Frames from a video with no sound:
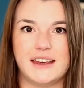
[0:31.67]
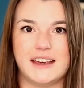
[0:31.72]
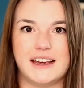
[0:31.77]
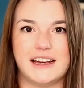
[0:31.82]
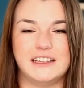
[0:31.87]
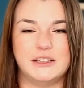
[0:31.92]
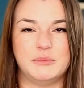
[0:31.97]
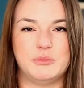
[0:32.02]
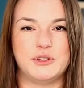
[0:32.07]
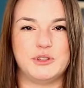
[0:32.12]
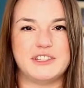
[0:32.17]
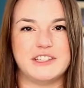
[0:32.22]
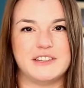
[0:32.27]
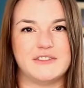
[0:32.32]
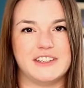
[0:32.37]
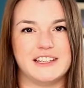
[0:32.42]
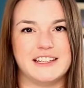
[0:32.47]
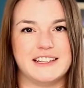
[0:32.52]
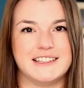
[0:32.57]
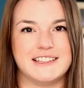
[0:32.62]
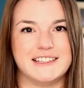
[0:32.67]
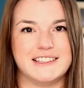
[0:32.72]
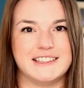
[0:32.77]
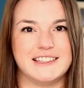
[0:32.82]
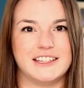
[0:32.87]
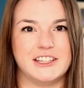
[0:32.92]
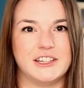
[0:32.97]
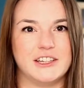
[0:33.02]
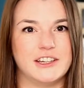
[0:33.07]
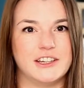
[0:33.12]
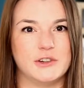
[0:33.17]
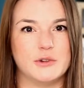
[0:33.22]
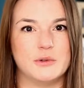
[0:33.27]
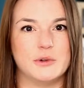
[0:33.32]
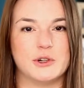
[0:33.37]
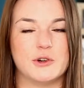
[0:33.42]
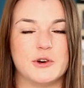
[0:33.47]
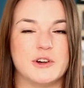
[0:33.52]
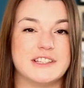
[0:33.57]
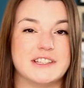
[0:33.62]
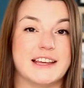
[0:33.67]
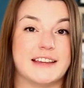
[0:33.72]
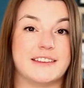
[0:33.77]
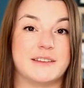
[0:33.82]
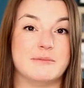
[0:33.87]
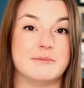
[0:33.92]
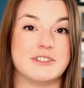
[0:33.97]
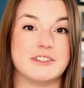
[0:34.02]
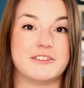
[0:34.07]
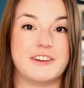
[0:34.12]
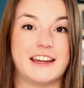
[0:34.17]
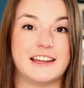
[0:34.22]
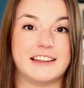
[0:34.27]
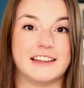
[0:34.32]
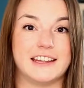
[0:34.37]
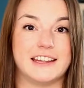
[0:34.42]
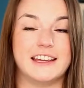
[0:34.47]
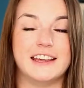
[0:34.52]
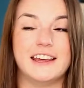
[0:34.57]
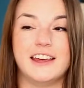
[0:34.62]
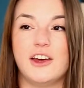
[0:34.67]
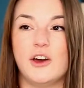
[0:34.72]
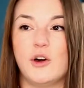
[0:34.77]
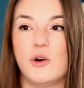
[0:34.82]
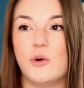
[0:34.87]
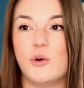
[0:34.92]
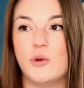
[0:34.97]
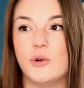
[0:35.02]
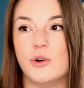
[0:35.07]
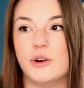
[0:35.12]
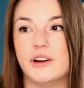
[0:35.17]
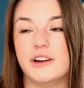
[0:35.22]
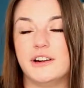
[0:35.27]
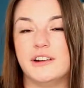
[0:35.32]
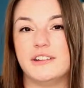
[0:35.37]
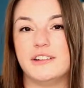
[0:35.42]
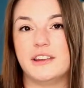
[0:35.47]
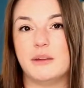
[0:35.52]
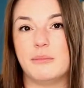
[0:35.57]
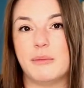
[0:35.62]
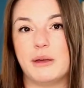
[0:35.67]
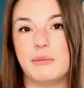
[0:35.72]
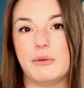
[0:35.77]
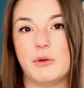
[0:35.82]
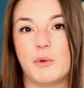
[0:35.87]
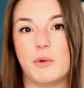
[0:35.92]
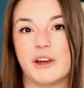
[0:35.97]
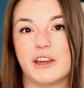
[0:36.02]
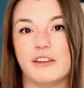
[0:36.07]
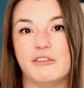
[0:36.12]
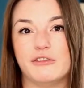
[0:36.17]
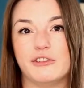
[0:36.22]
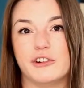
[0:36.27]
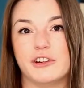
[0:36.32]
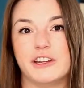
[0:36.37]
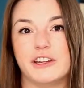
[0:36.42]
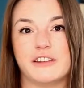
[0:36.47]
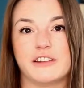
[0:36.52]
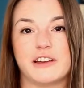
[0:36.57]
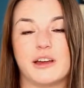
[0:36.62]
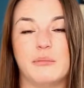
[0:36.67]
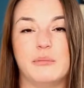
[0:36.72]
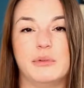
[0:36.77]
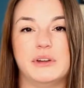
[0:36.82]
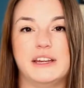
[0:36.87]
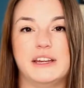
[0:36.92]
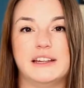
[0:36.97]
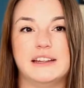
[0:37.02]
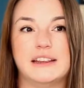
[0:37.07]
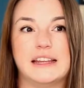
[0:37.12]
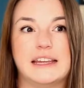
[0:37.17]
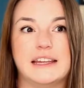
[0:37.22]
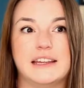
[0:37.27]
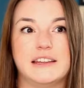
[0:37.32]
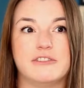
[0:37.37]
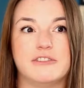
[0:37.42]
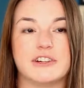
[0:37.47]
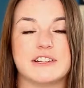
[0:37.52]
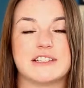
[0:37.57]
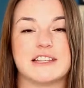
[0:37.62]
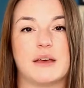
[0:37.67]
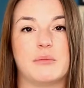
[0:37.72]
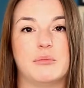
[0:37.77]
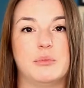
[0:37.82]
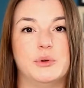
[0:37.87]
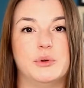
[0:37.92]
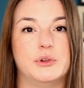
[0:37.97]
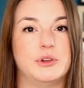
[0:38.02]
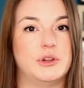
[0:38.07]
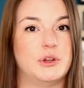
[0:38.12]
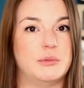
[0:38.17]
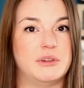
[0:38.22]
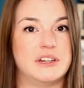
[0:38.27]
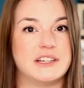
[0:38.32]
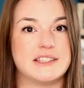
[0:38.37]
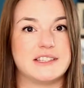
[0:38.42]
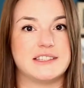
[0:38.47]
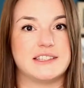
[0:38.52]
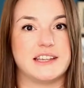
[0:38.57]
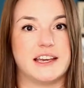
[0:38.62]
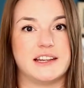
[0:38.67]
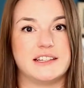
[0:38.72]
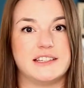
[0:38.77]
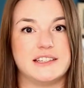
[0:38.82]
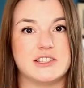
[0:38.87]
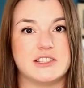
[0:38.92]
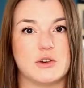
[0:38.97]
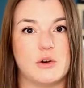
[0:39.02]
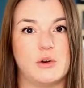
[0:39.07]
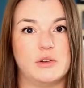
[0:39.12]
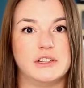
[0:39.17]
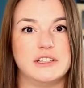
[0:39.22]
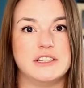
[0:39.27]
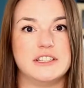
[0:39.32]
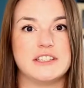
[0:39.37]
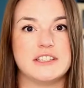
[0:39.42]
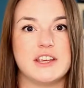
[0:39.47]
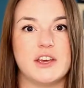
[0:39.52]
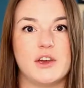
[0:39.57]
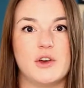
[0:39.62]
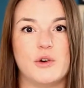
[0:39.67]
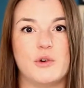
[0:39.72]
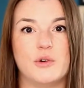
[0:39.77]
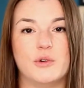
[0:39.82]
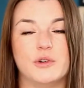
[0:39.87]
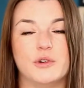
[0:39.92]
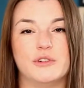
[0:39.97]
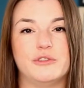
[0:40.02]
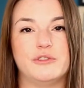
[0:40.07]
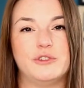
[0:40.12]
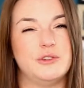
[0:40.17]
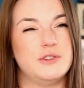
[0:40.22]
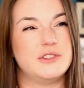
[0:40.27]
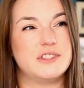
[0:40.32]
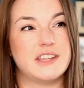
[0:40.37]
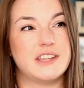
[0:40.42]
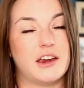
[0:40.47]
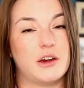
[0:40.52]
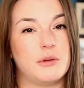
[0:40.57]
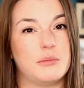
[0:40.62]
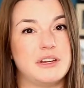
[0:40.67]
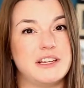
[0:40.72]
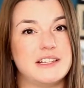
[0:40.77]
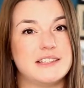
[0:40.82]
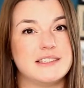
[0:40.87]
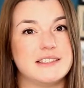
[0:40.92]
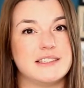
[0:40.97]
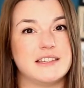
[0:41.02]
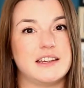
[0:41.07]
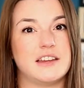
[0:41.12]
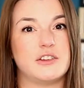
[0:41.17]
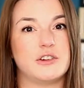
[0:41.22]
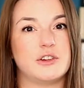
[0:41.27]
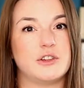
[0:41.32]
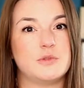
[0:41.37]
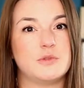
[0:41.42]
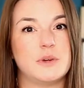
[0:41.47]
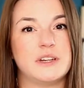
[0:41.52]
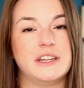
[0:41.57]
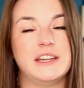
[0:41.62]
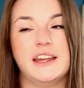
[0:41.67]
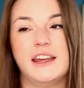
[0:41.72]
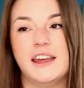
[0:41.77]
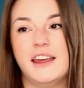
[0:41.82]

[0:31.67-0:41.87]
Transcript: And the beauty of it is that you can go and contact them directly, or they might be working for another company like, for example, the Humanist Society Scotland, or Fuse Ceremonies is another good one.